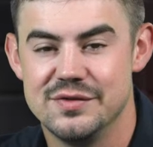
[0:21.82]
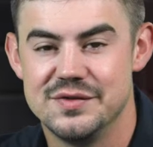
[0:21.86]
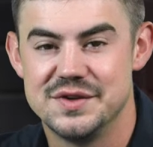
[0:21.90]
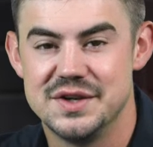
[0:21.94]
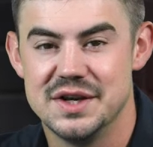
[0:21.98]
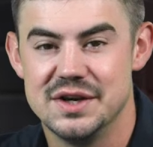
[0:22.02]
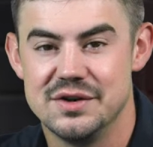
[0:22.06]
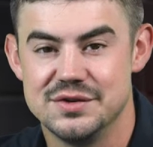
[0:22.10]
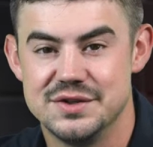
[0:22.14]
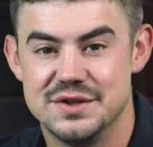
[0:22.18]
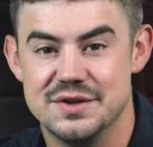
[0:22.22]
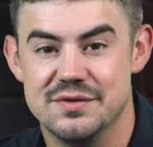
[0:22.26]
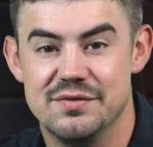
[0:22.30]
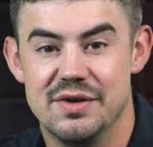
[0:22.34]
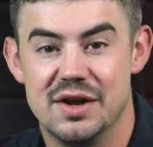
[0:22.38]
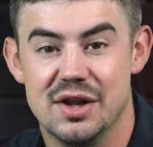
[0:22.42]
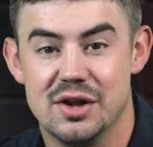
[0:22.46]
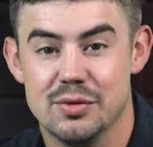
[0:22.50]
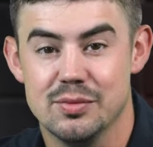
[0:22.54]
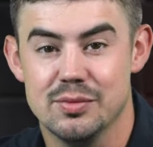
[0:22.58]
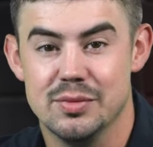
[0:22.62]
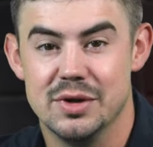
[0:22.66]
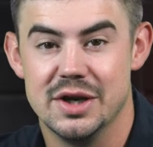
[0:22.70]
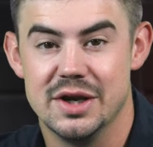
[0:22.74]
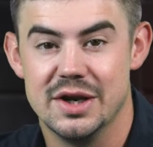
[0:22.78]
of Sales
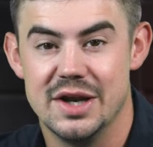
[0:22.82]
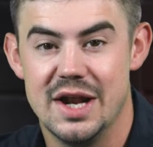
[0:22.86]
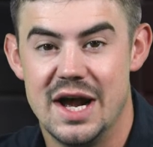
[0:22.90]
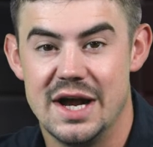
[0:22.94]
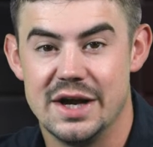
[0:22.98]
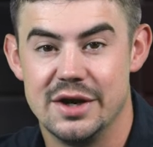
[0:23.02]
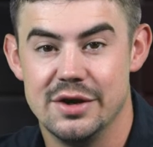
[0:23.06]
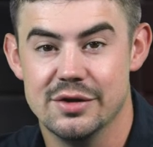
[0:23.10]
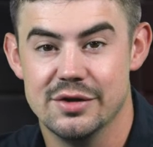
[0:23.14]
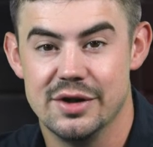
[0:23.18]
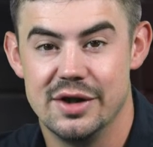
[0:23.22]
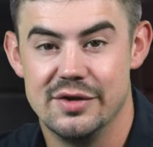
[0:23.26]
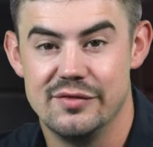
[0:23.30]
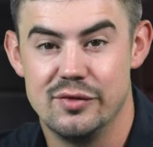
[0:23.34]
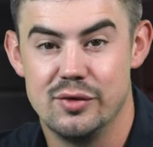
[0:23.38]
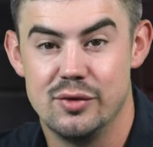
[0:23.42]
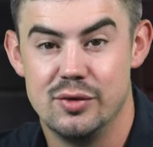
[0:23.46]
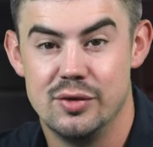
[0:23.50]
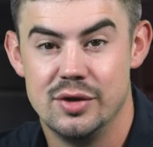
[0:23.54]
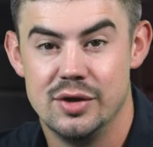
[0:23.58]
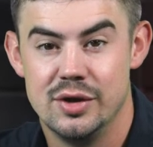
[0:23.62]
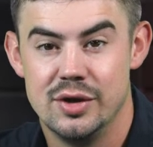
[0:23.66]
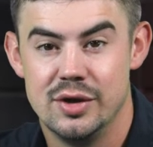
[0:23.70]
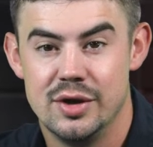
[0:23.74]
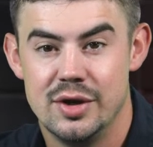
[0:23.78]
Development at AccuLevel.
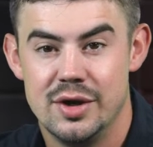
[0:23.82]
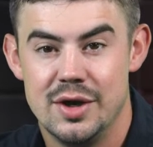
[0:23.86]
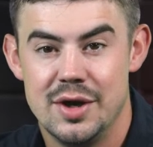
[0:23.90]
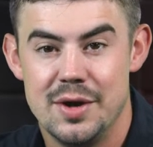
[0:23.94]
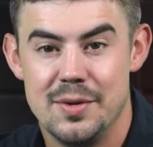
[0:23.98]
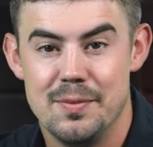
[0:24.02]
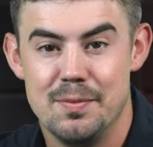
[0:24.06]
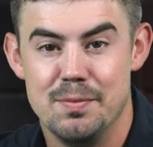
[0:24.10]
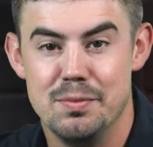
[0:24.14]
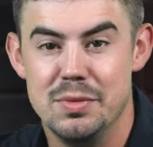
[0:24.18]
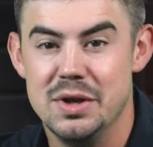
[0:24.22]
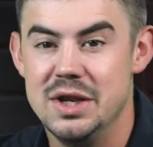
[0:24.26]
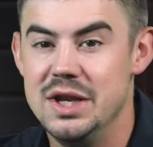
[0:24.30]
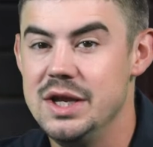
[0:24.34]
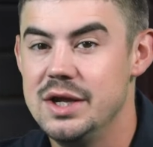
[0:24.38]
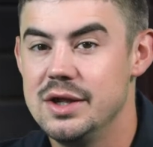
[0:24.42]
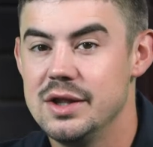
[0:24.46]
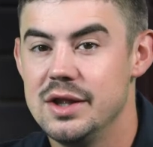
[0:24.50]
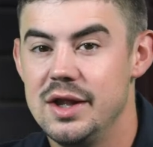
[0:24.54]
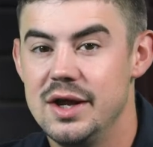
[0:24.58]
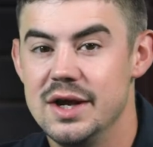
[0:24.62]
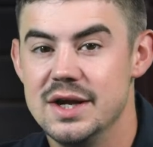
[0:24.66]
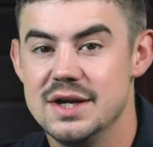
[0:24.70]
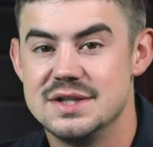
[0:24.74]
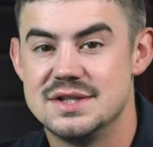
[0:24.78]
Many
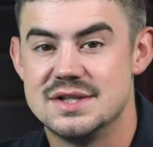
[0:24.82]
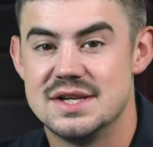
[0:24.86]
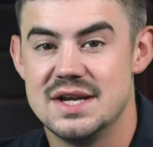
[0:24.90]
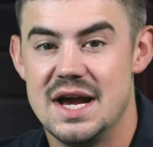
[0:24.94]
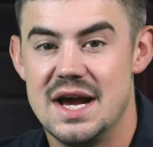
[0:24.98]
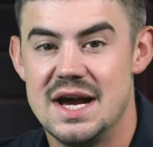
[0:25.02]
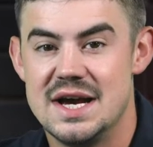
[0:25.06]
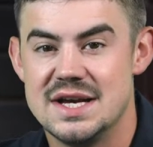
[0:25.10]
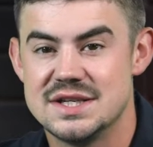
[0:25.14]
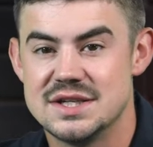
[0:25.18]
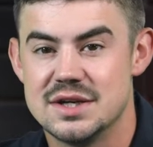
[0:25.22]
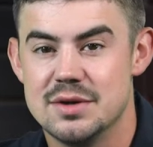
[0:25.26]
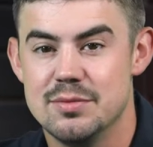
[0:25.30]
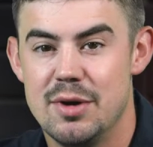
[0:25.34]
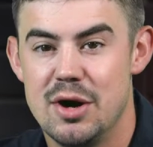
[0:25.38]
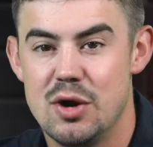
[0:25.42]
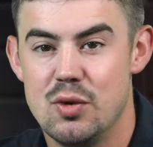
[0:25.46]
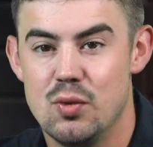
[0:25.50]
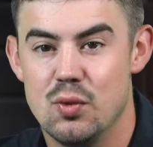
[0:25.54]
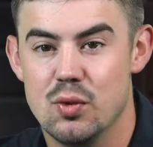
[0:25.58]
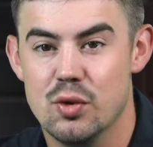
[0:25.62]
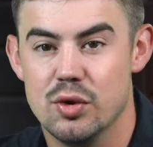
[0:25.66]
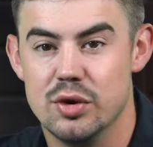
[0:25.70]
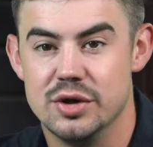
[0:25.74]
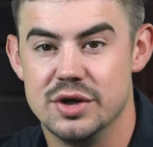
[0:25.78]
clients ask
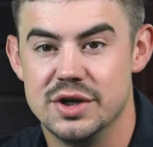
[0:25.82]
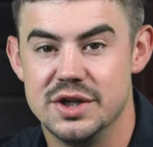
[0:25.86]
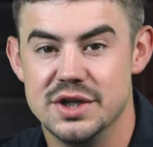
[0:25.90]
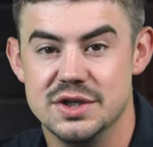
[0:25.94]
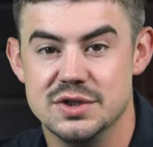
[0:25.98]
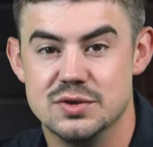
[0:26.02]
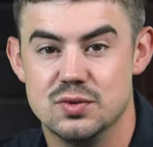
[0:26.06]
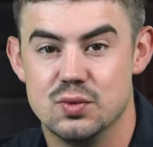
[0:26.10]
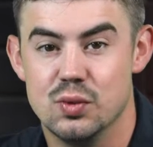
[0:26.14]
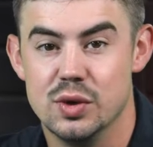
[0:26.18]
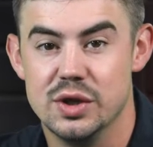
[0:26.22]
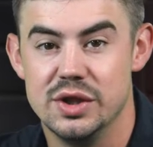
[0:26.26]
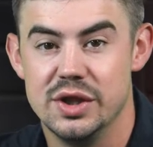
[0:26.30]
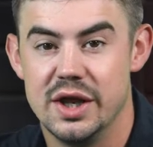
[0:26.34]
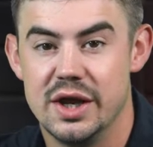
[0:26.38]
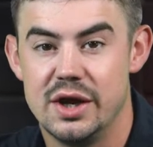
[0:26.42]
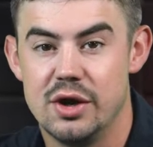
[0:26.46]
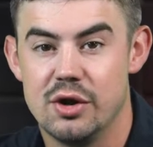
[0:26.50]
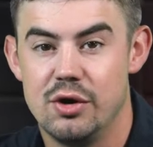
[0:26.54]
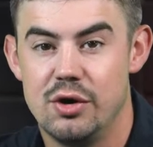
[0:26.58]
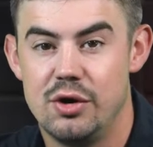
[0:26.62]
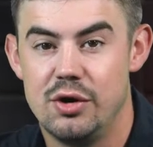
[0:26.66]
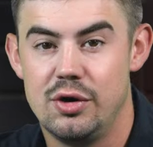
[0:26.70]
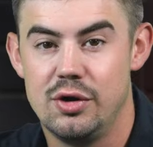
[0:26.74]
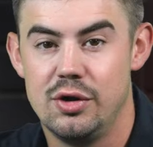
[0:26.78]
about warranties when they
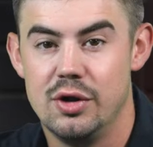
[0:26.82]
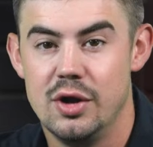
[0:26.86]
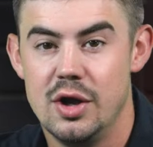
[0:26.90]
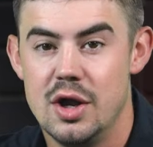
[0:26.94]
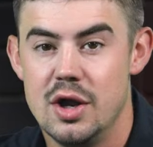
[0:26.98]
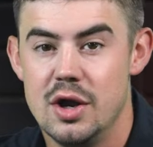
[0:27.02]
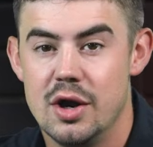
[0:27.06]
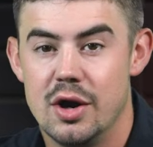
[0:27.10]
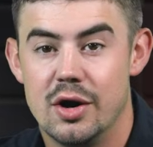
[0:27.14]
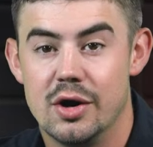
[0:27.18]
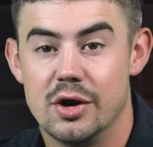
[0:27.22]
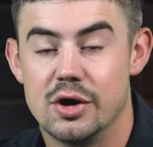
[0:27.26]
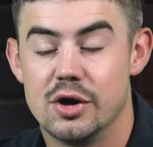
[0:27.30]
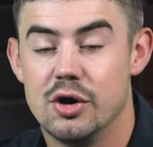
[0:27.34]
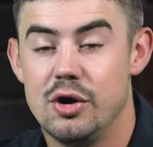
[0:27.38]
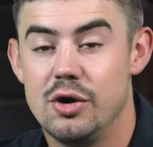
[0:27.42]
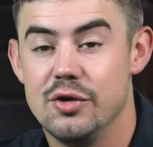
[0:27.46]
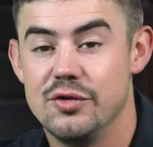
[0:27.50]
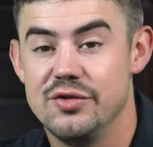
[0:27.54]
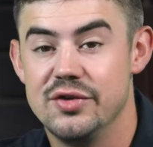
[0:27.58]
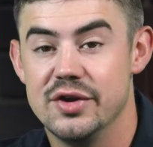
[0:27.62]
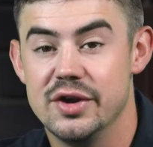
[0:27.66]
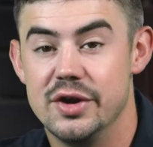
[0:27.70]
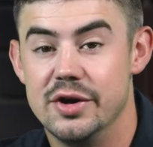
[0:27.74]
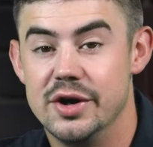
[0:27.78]
call our
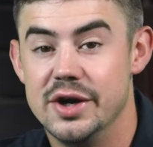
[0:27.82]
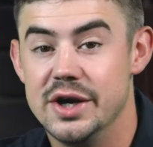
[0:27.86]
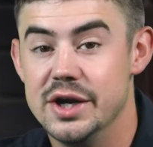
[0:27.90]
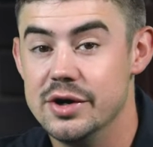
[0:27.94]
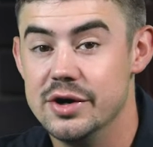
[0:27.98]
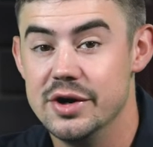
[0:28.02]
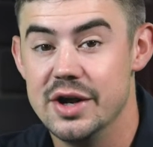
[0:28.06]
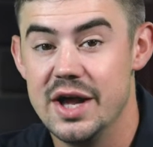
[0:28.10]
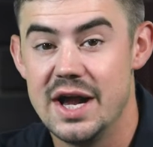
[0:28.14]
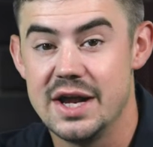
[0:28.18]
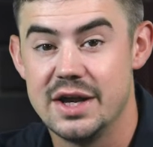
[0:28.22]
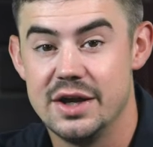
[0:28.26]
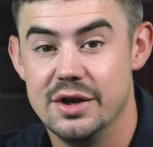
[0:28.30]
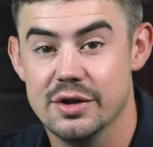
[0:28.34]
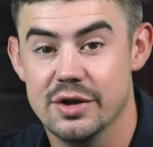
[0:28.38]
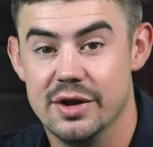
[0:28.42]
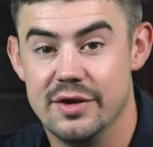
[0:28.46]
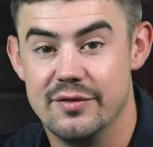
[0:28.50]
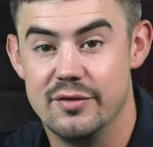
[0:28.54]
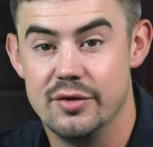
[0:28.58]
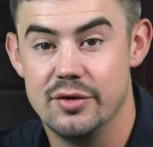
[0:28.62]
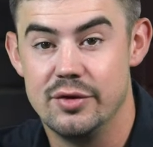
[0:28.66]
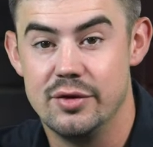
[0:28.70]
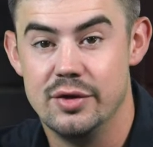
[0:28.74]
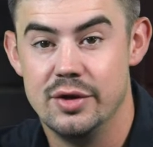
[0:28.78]
call center here at
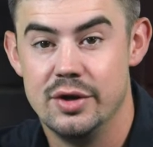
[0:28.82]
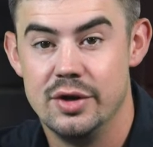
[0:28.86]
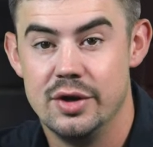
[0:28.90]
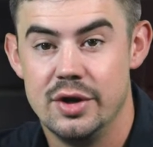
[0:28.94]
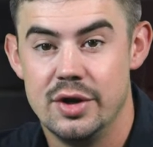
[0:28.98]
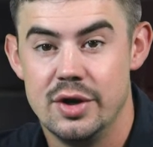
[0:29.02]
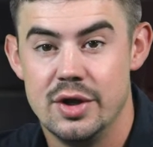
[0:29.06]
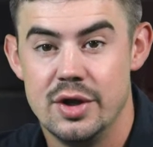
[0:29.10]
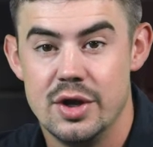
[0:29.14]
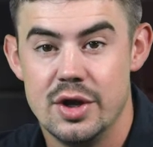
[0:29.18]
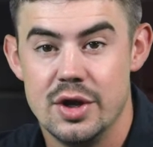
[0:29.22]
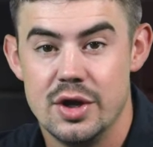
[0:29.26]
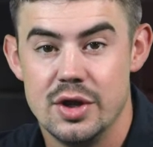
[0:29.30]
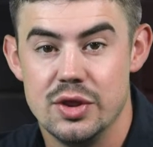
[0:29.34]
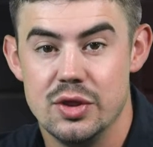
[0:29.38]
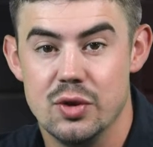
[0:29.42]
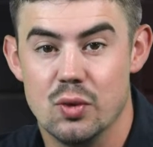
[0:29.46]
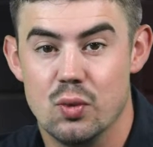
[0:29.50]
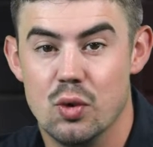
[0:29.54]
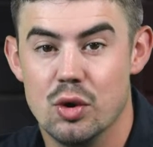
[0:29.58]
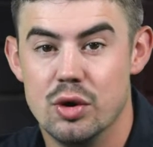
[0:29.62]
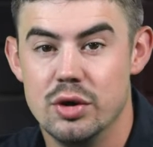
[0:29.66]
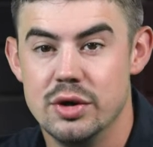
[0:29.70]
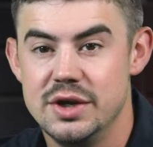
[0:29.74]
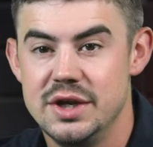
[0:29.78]
AccuLevel. The
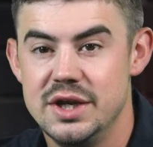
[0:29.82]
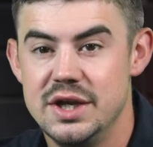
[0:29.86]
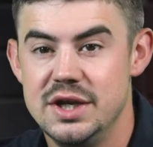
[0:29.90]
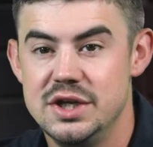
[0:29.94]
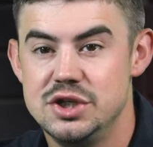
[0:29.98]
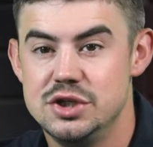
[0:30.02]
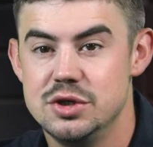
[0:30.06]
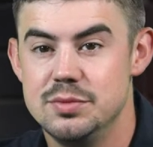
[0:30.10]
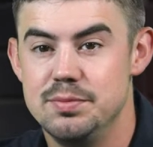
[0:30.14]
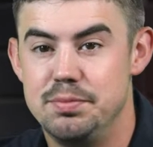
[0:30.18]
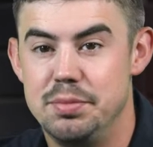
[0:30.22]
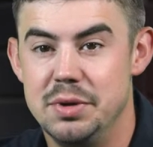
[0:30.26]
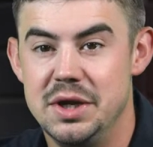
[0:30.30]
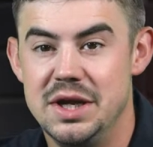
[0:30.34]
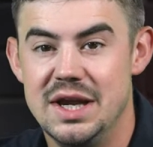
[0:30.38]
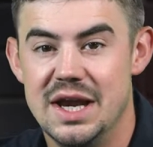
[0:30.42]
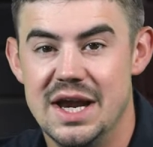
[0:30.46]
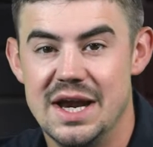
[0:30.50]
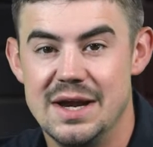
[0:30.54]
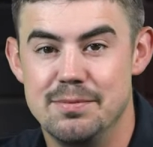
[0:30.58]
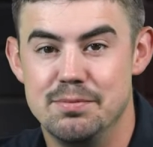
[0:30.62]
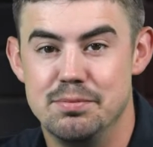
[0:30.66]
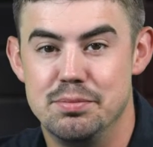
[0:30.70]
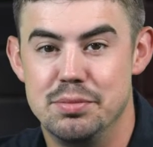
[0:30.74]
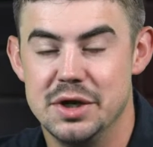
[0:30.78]
warranty should be
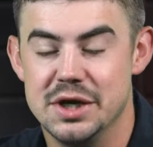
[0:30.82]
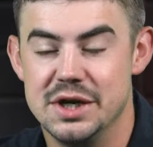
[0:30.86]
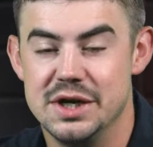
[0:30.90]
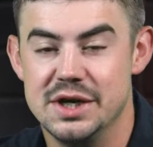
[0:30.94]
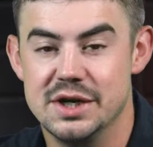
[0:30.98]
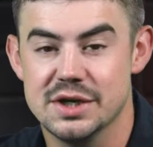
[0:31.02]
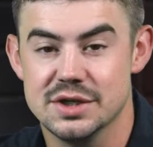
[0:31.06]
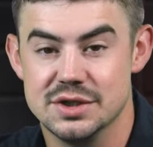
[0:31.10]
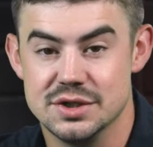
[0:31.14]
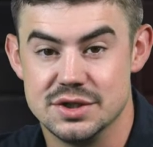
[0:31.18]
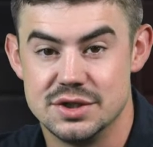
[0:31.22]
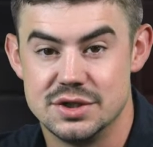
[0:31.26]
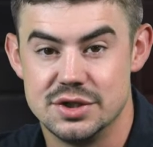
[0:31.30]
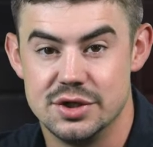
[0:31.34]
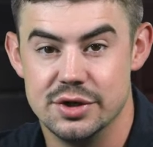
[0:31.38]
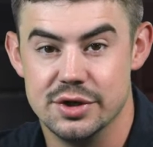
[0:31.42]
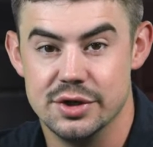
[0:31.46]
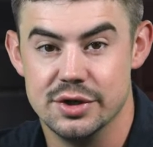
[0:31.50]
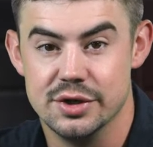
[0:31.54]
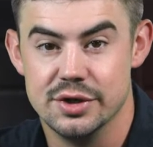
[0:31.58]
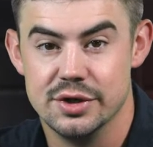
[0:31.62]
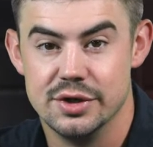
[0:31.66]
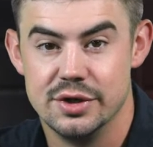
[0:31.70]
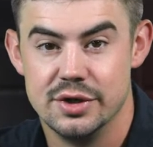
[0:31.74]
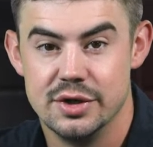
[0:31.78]
a big
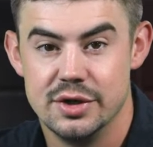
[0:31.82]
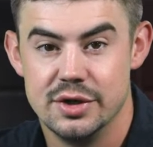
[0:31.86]
concern.